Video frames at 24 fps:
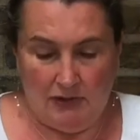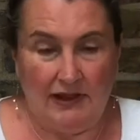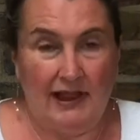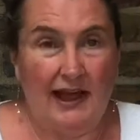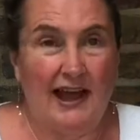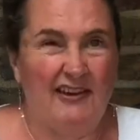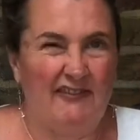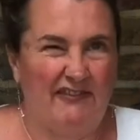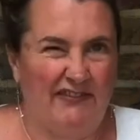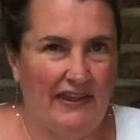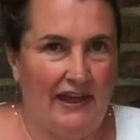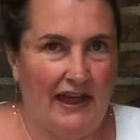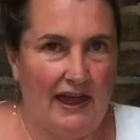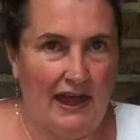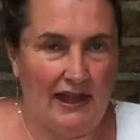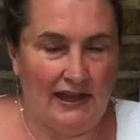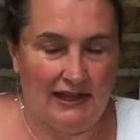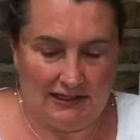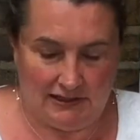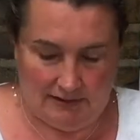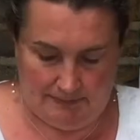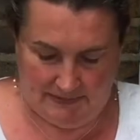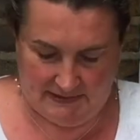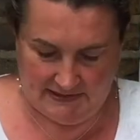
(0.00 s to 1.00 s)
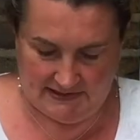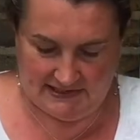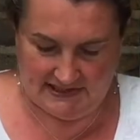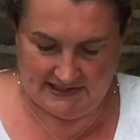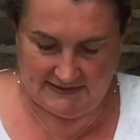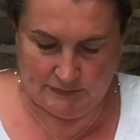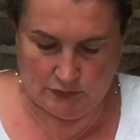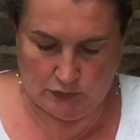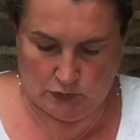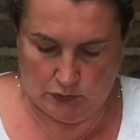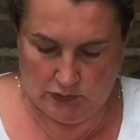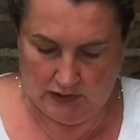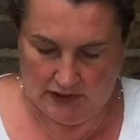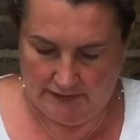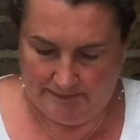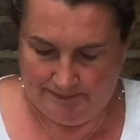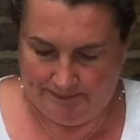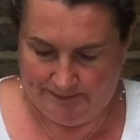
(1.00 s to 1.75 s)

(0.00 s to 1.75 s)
have that a little bit smaller.